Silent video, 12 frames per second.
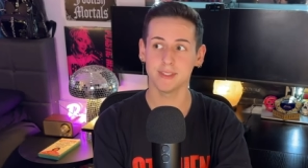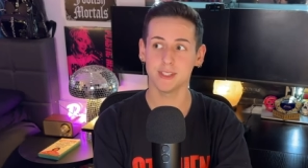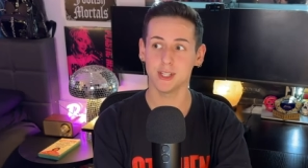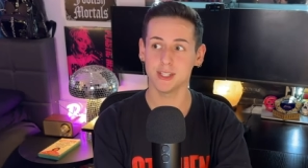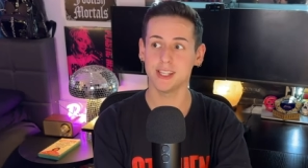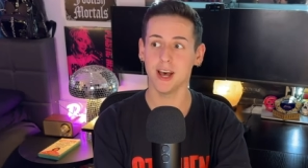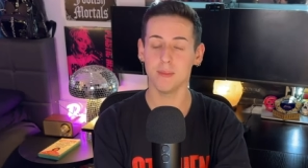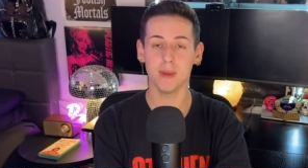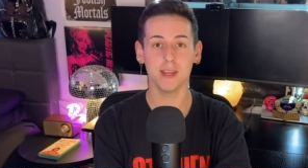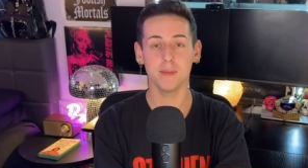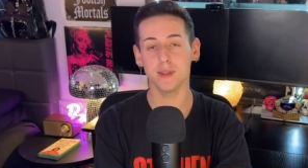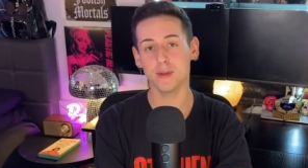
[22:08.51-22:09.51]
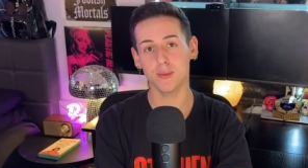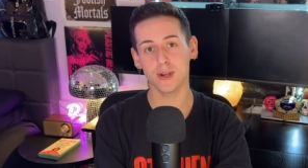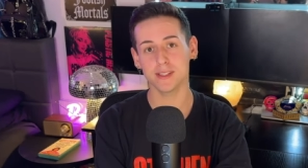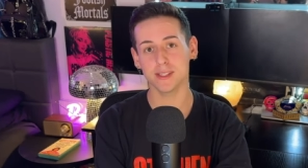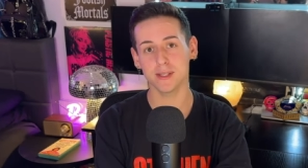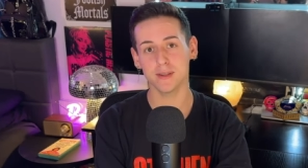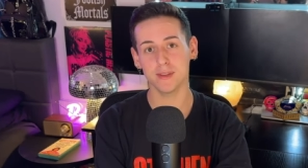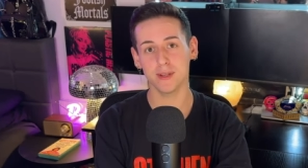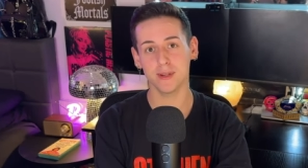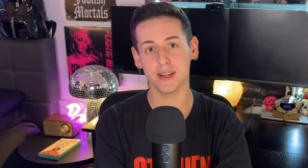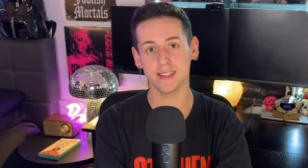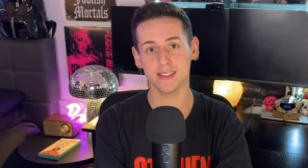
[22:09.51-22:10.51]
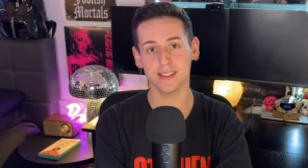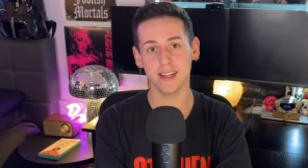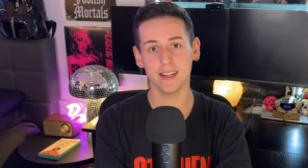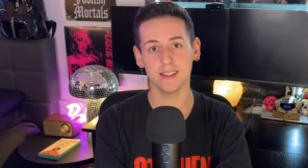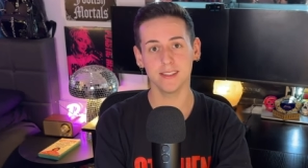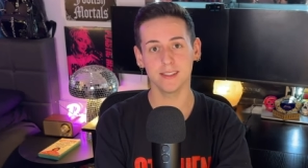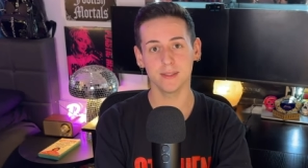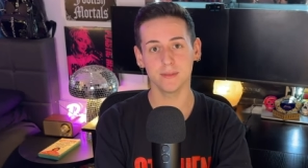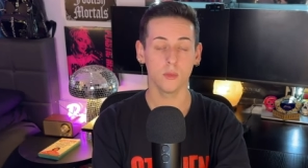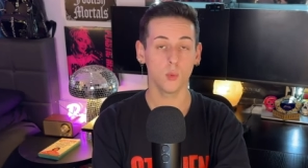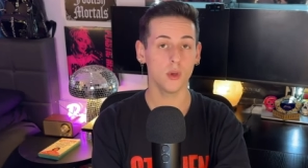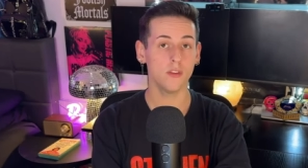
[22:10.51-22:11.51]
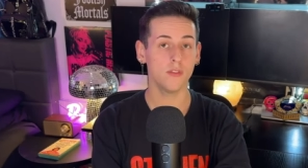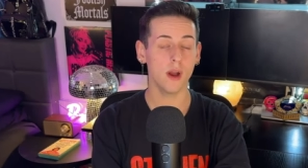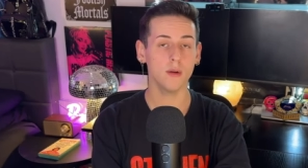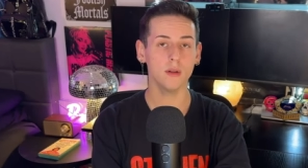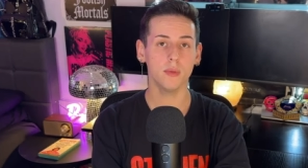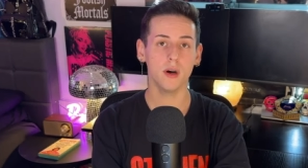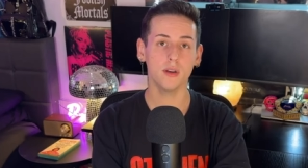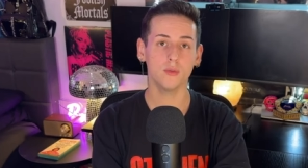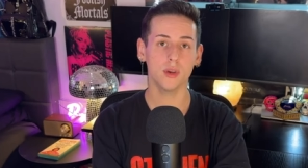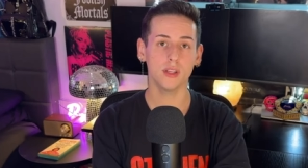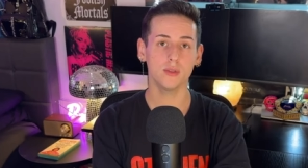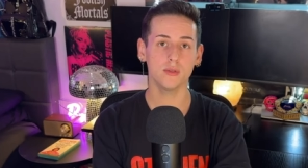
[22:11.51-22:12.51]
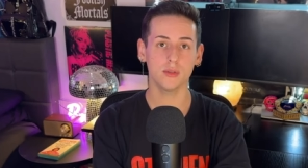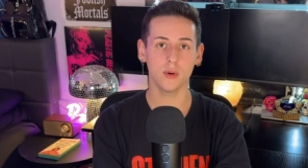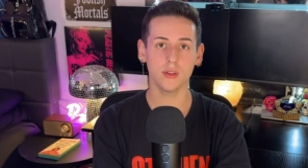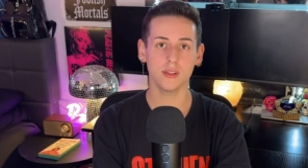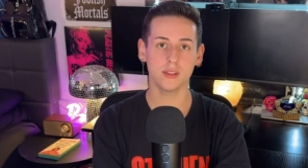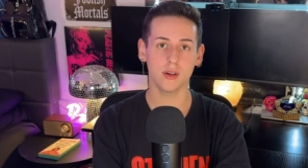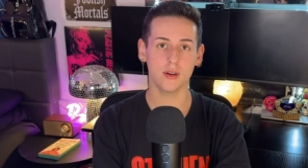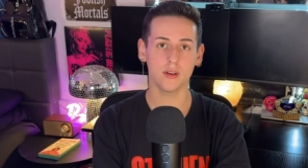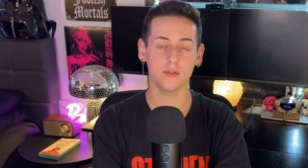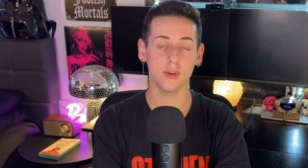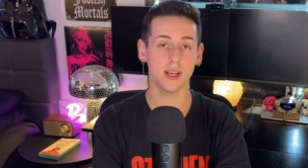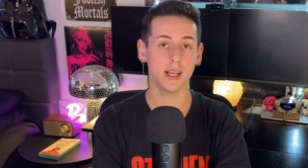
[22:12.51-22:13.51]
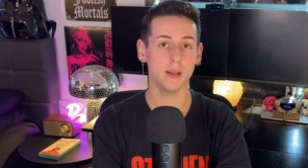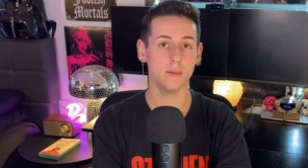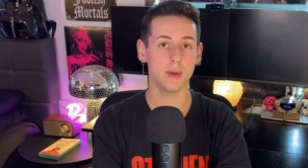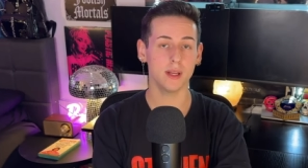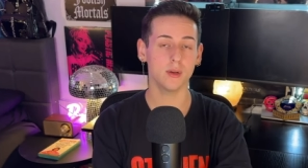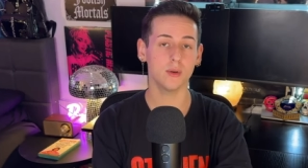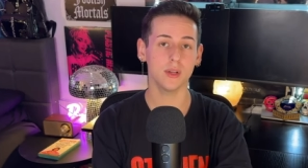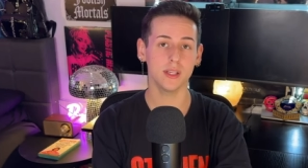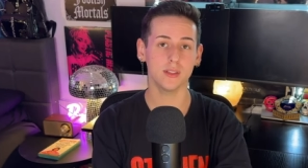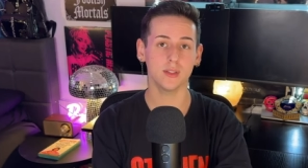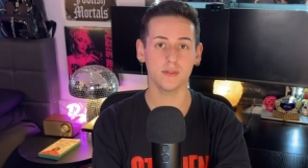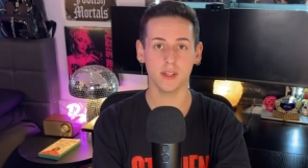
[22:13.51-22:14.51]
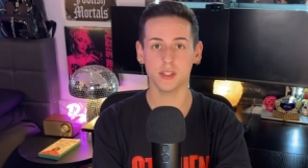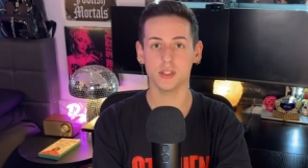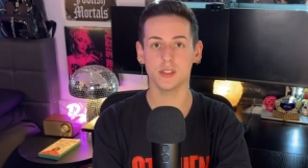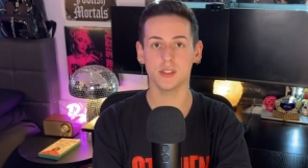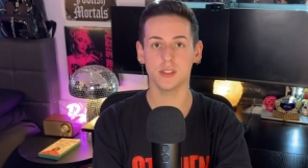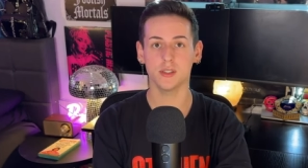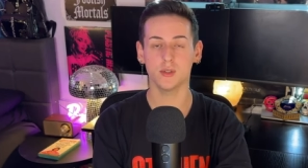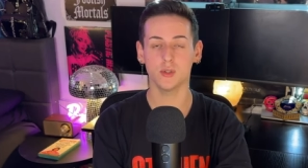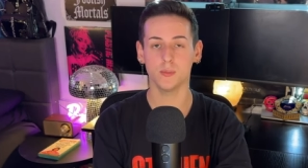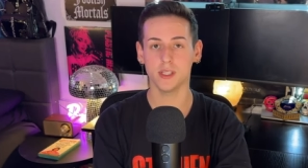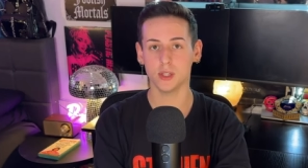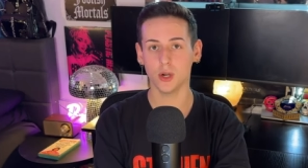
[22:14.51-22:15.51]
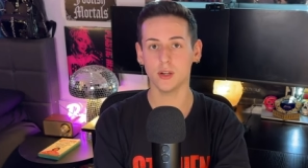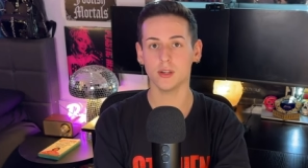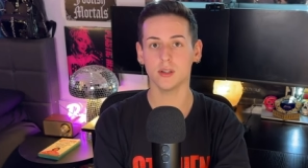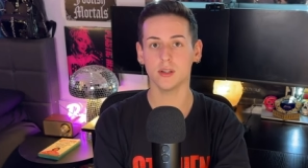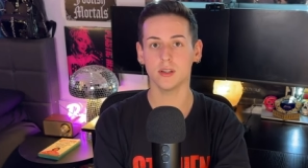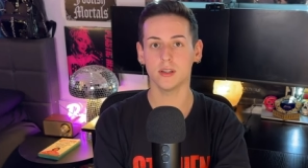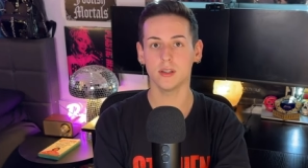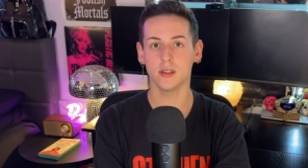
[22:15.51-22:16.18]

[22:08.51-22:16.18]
Does that make me the President of the United States? We frown upon Rachel Dolezal for getting medical intervention to be darker,